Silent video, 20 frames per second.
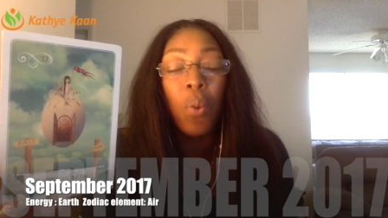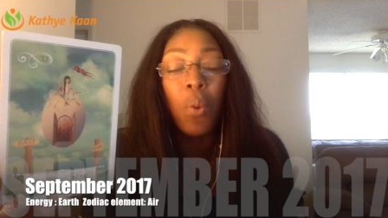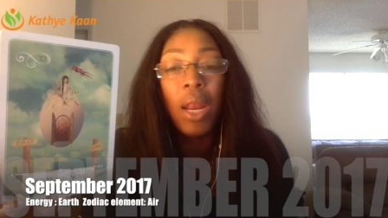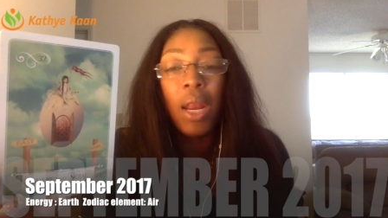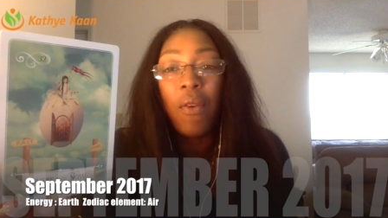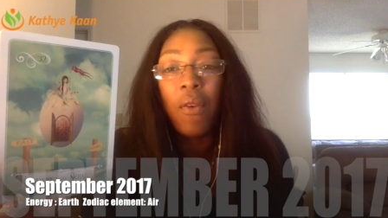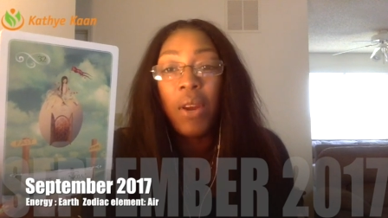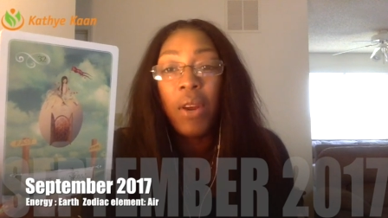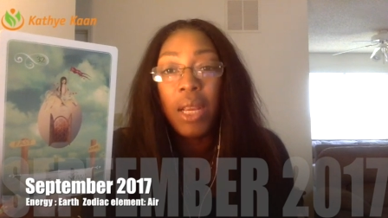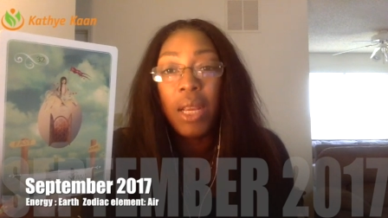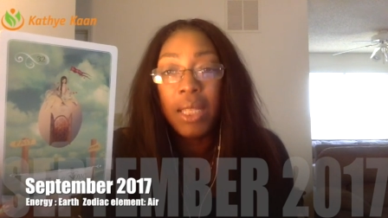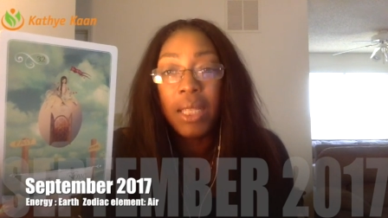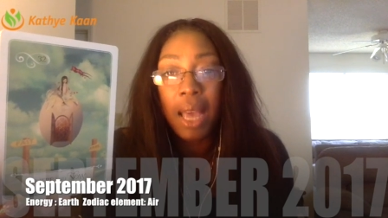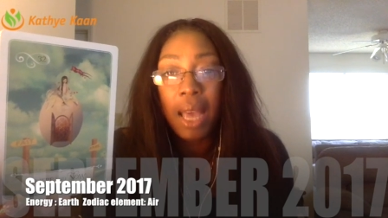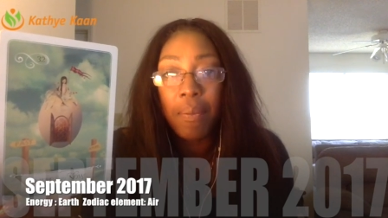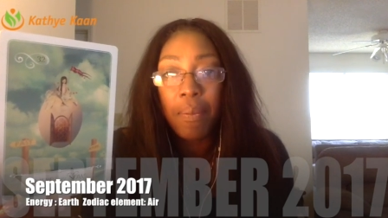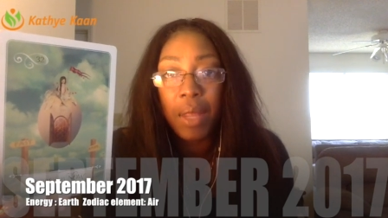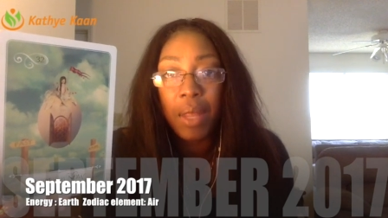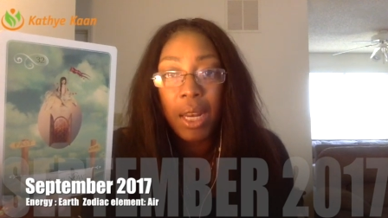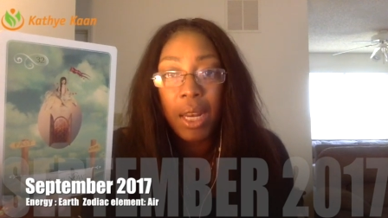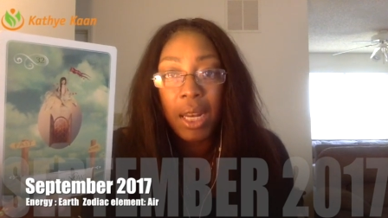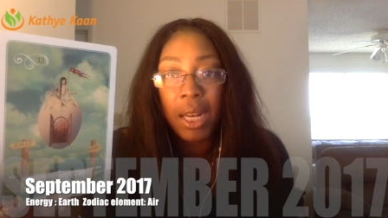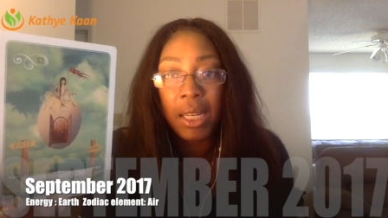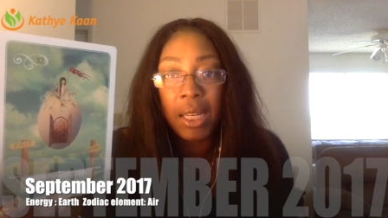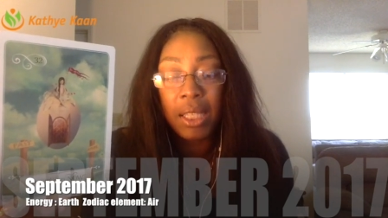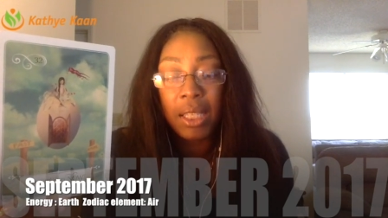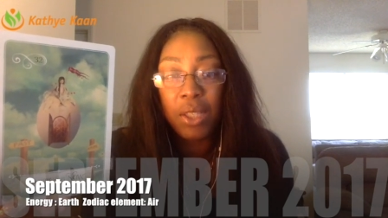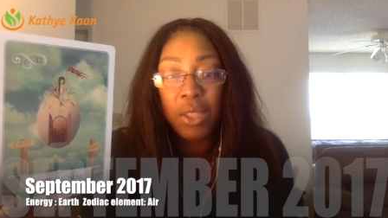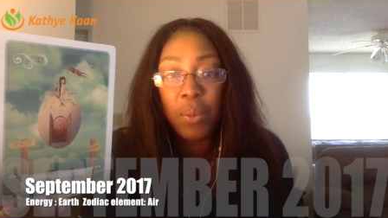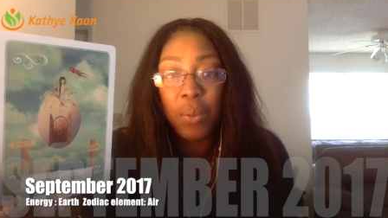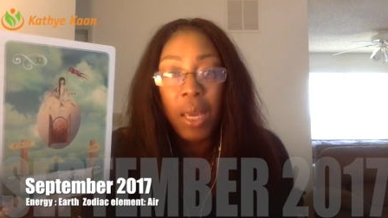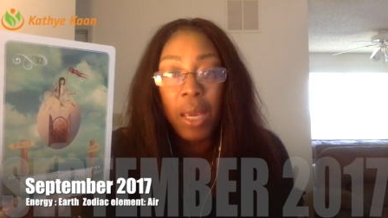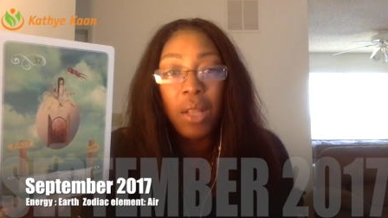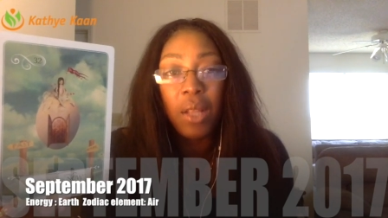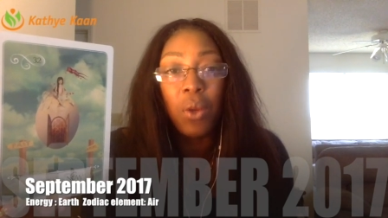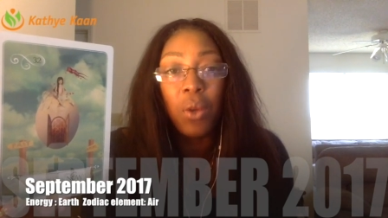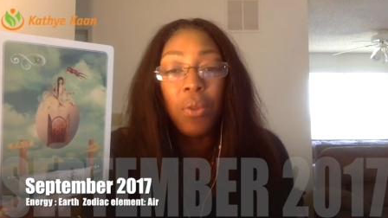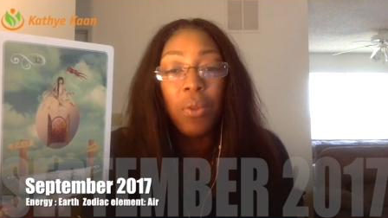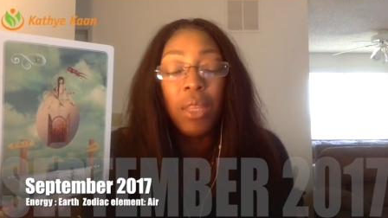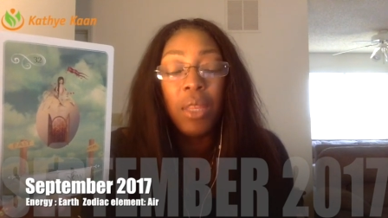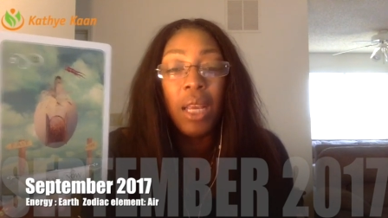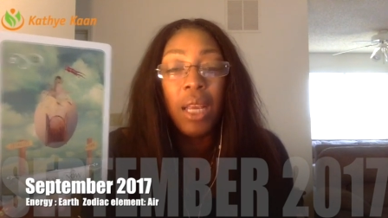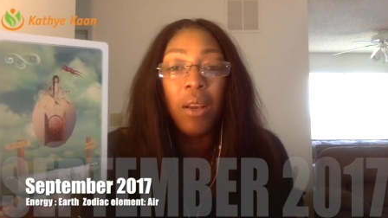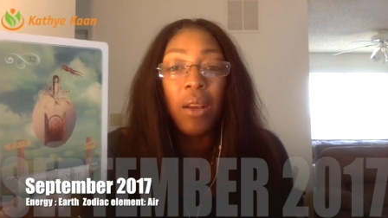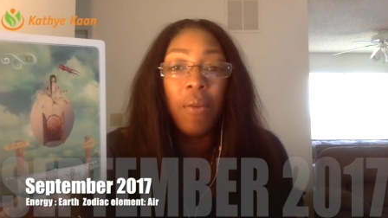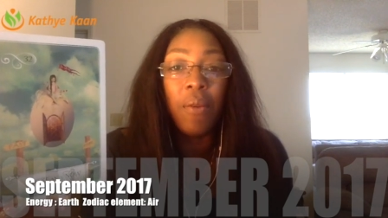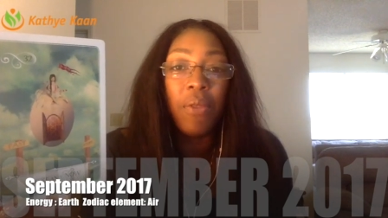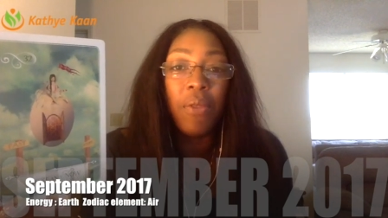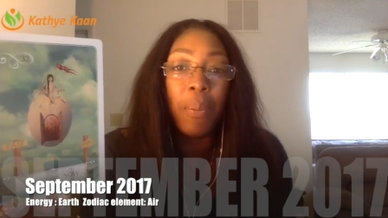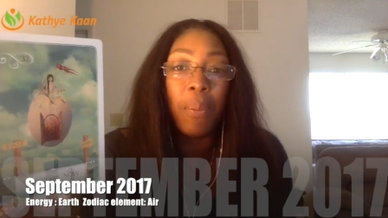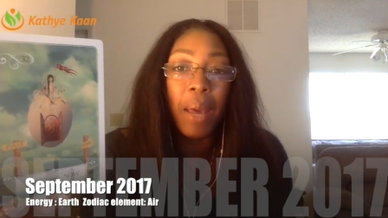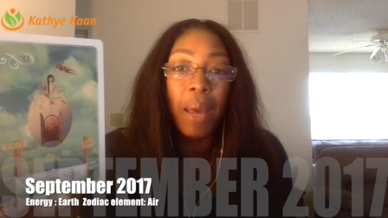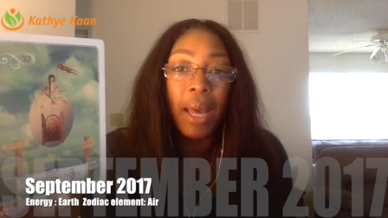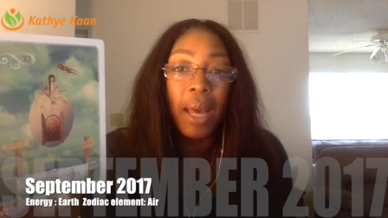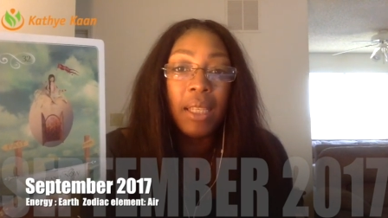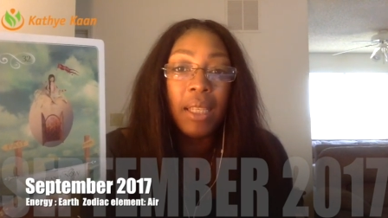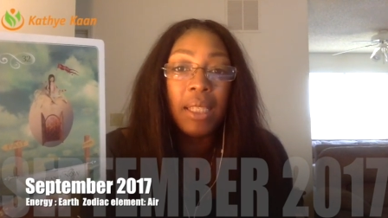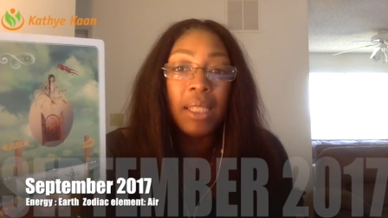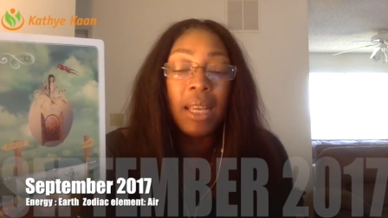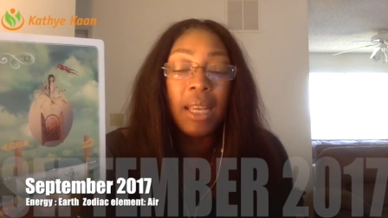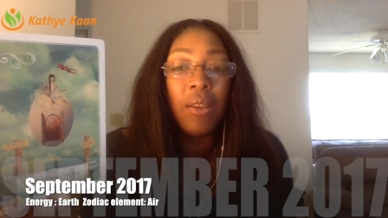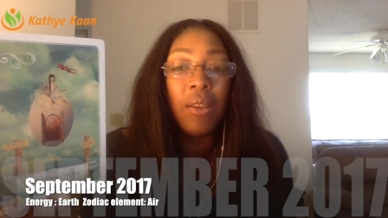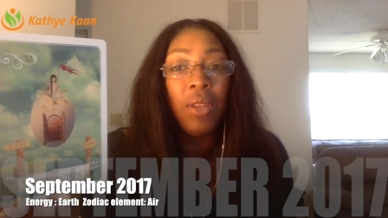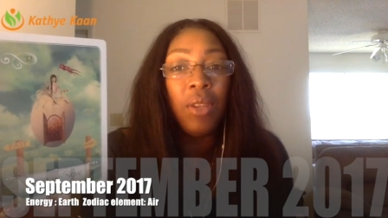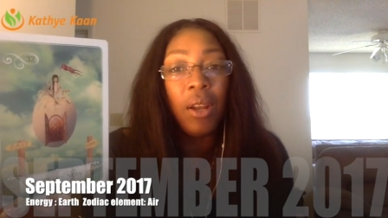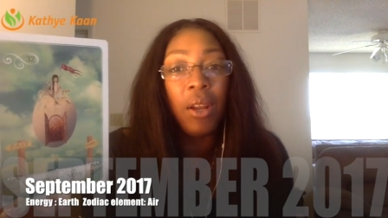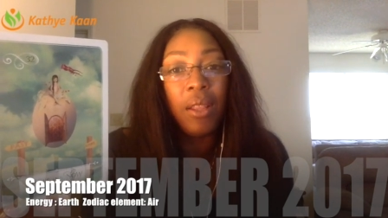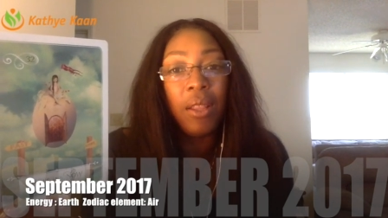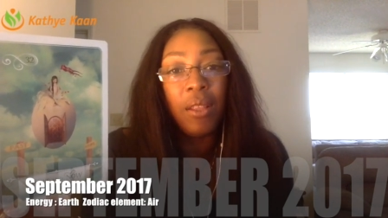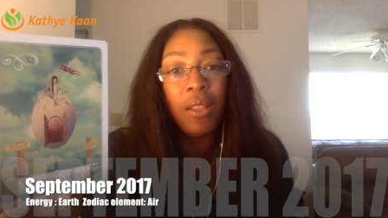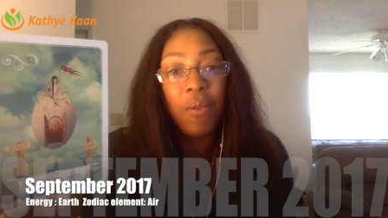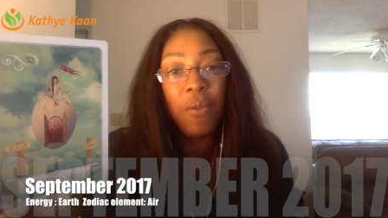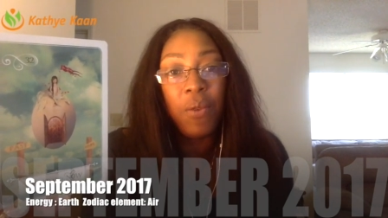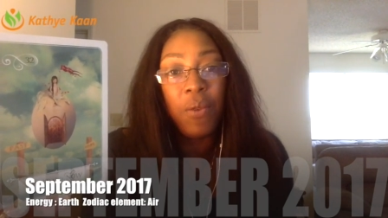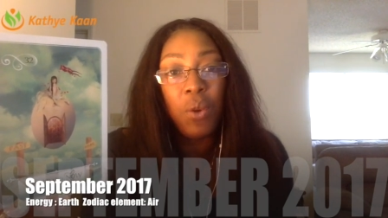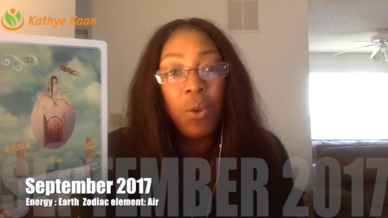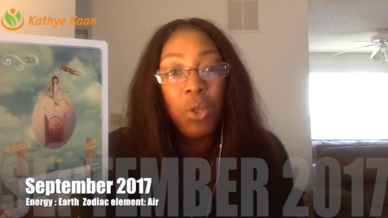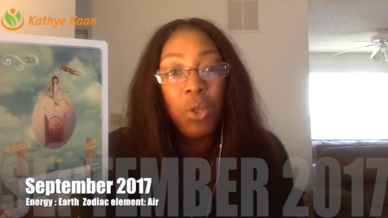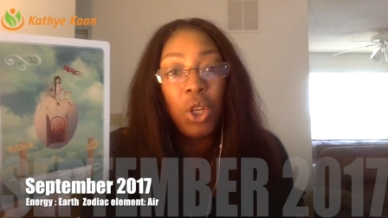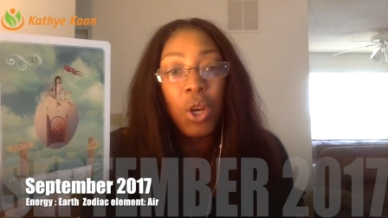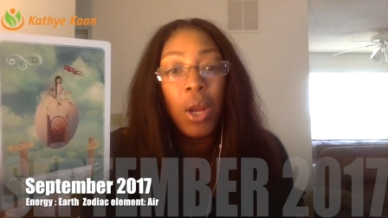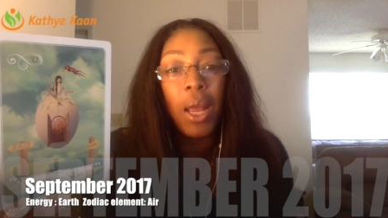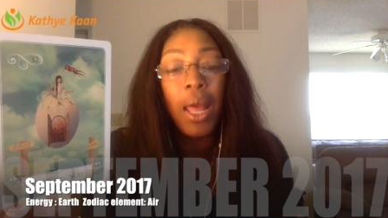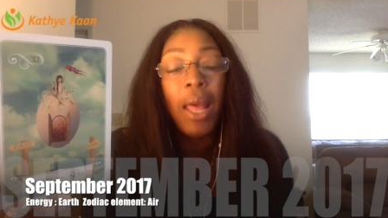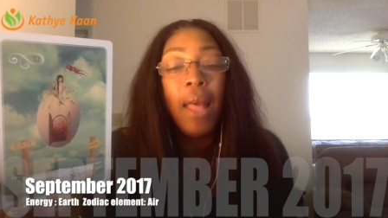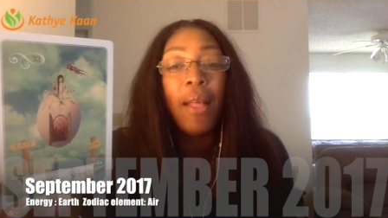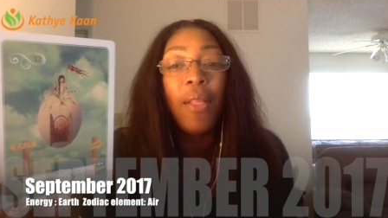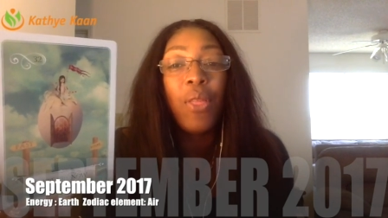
Whatever is happening in this week, don't think of the past, neither the future.